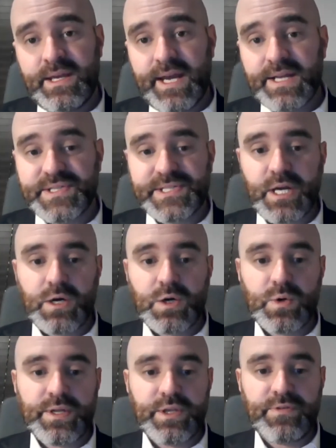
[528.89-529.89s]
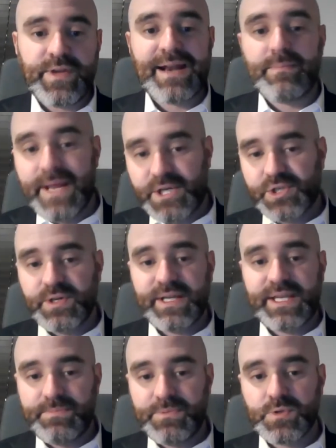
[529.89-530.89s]
And so you got to make sure to
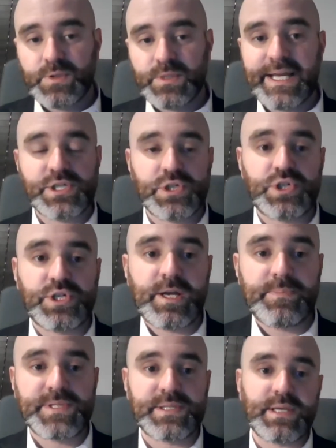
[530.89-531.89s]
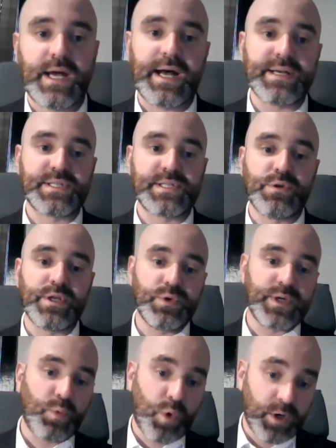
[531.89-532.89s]
keep those relationships so that you
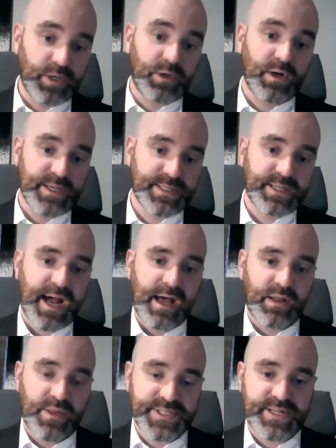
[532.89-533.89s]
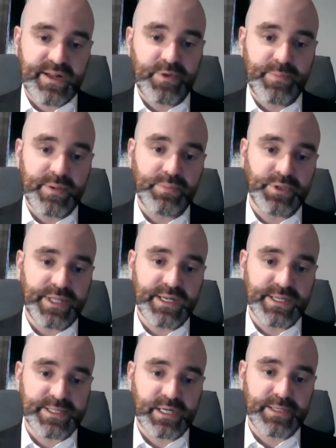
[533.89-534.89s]
can work across the aisle on the stuff that people need
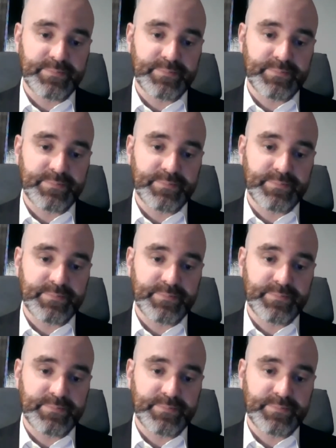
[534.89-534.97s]
us on.